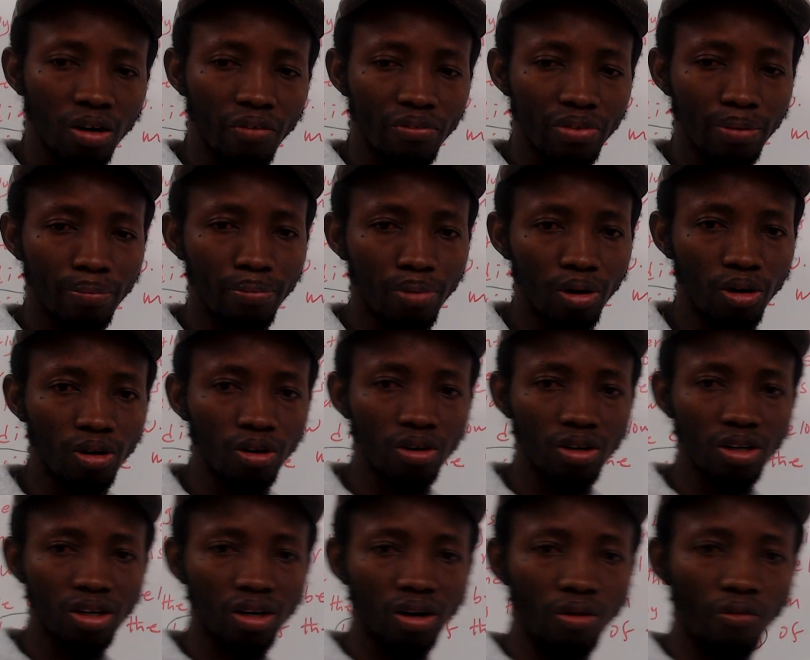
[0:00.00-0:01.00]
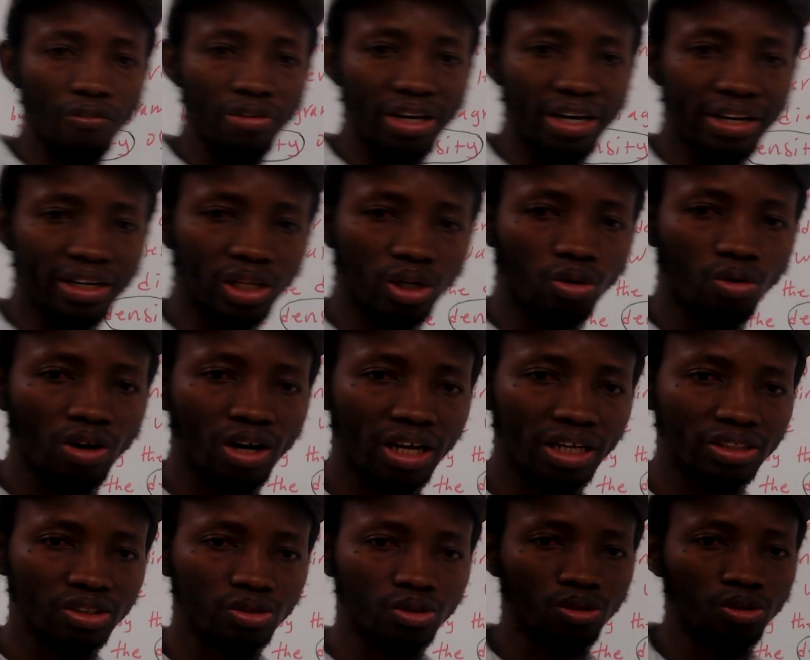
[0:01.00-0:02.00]
of the ball we are
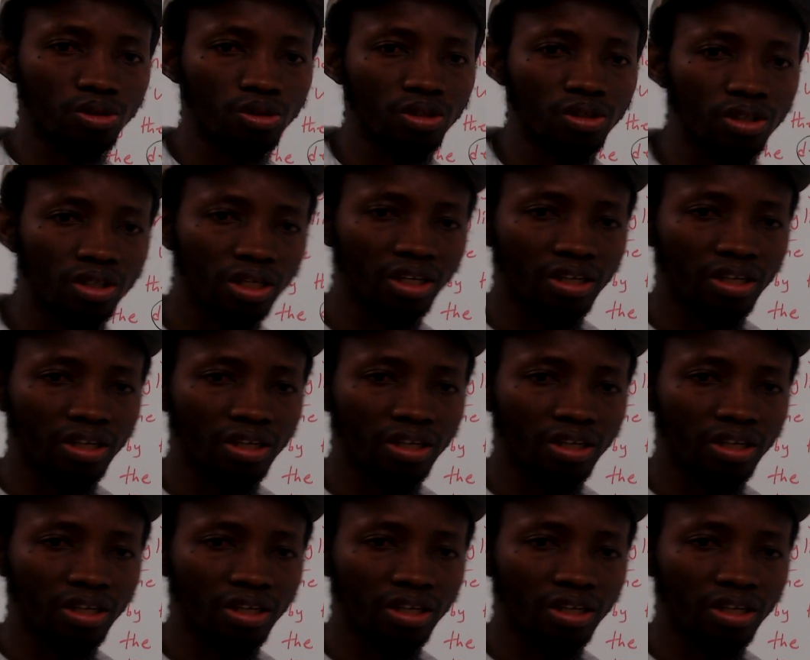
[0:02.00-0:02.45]
required to